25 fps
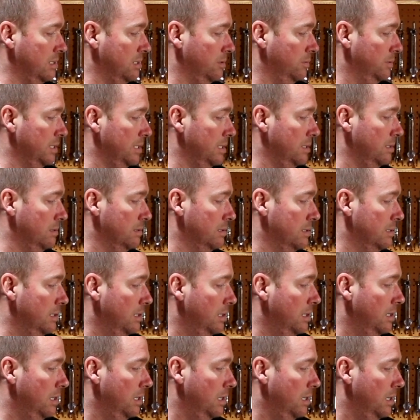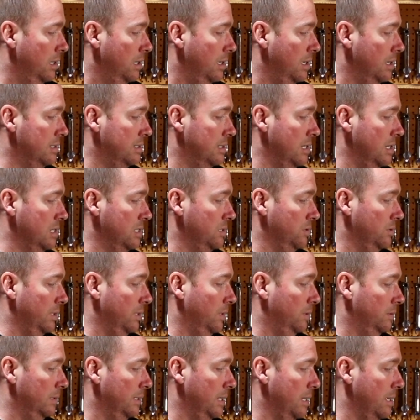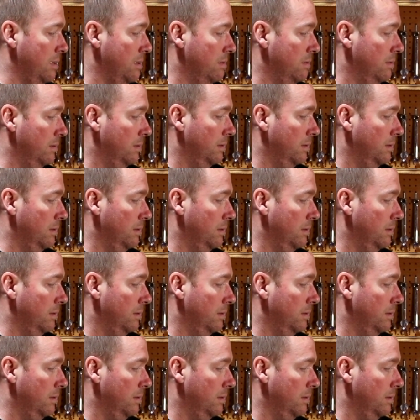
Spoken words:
So we used essentially only